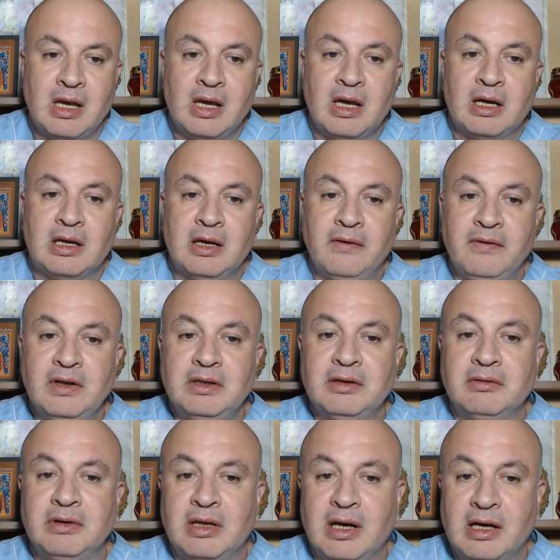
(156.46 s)

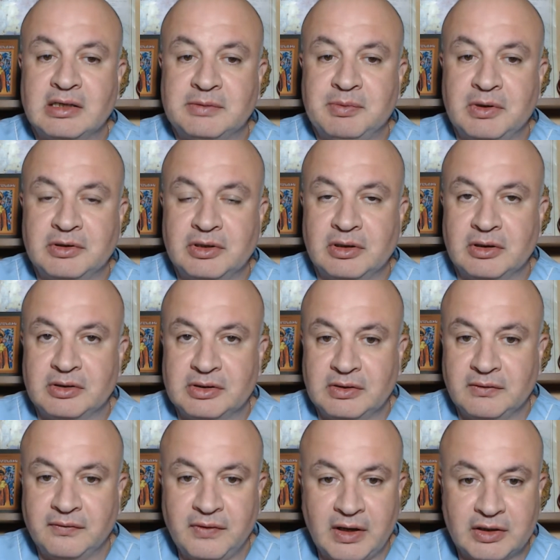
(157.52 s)
Cavitary aspergillus
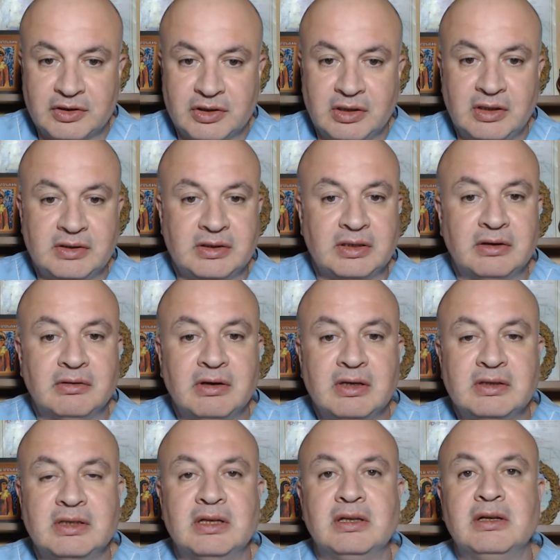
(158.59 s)
infection is
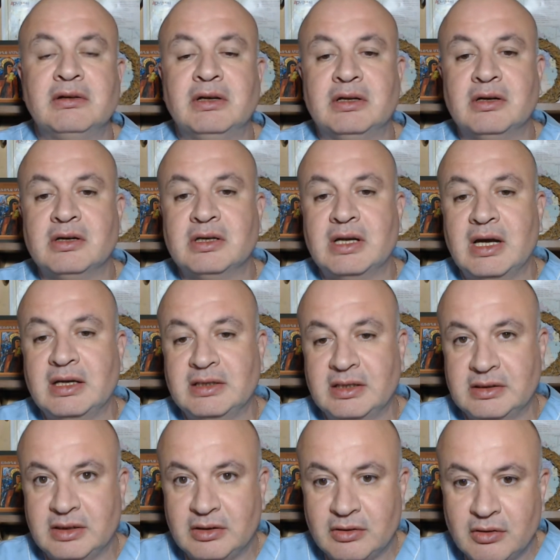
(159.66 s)
increasingly recognized
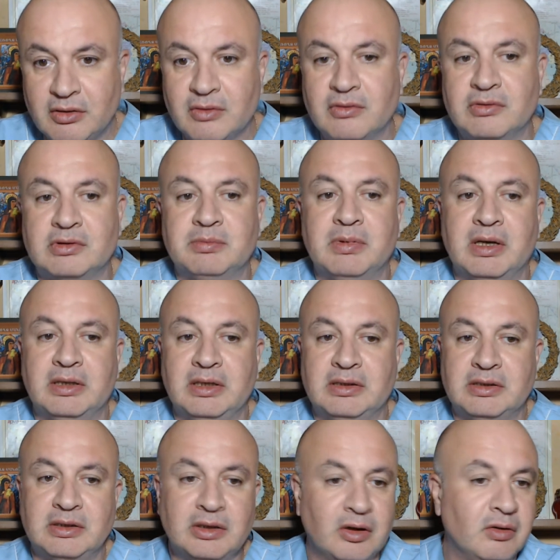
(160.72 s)
as a cause, but
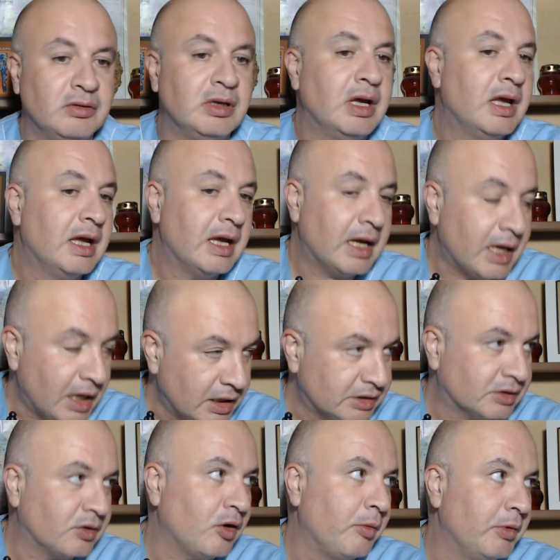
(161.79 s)
it's not
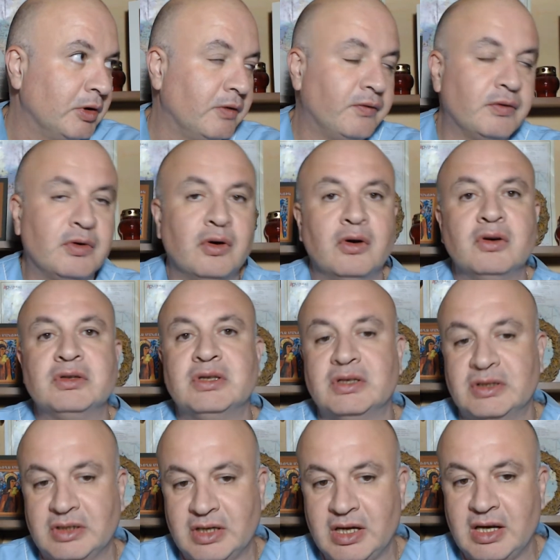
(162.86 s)
as common, of course,
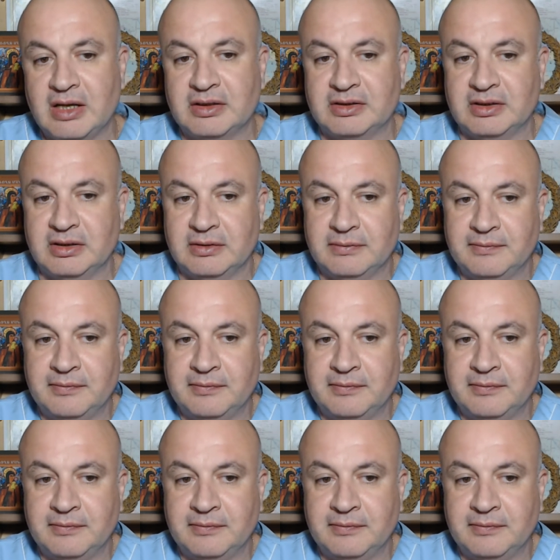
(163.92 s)
as cancer.